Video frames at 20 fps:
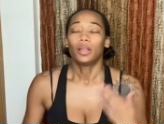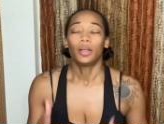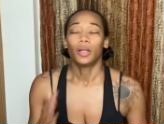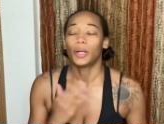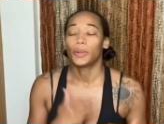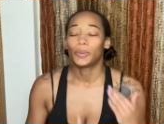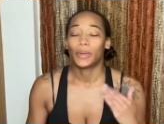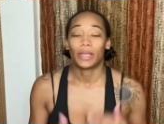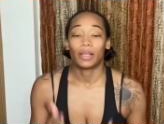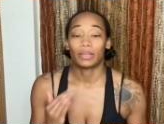
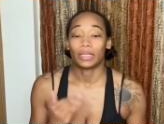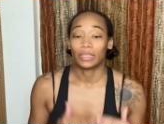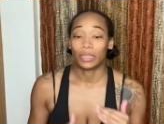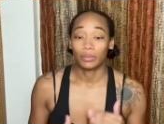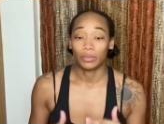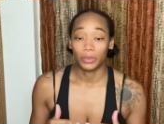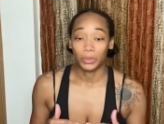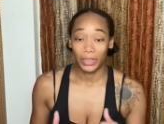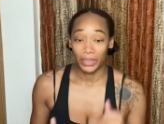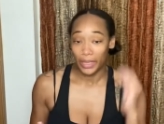we ain't gonna let that
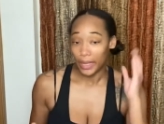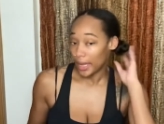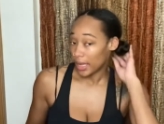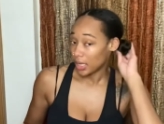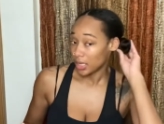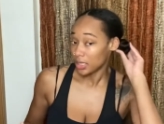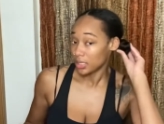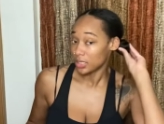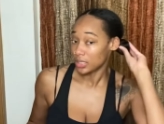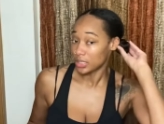ruin my day.
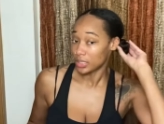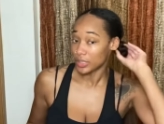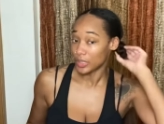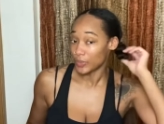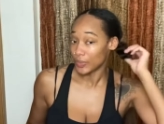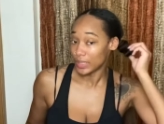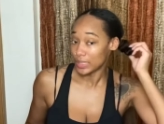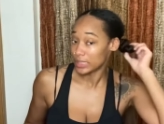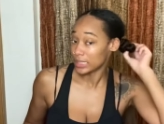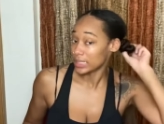So
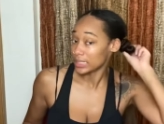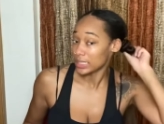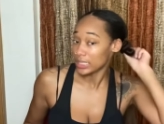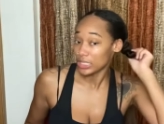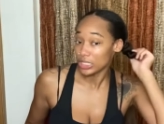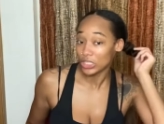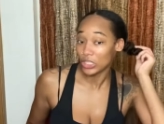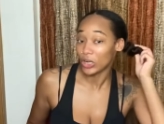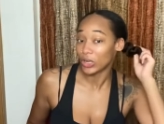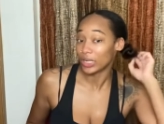anyways, let's get
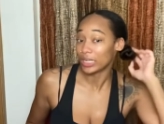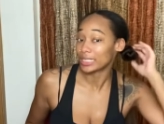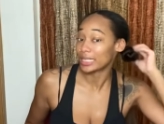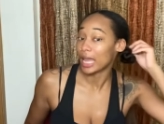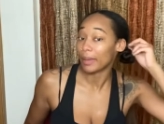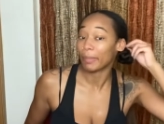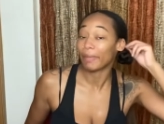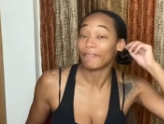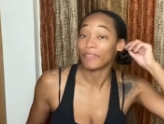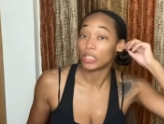started because
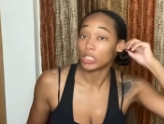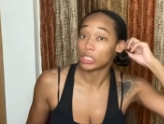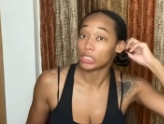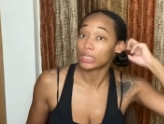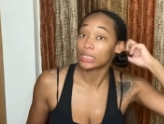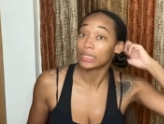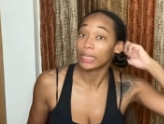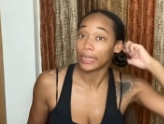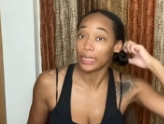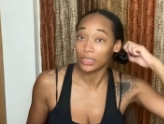I'm officially
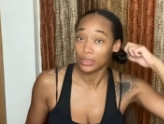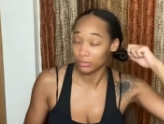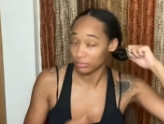late.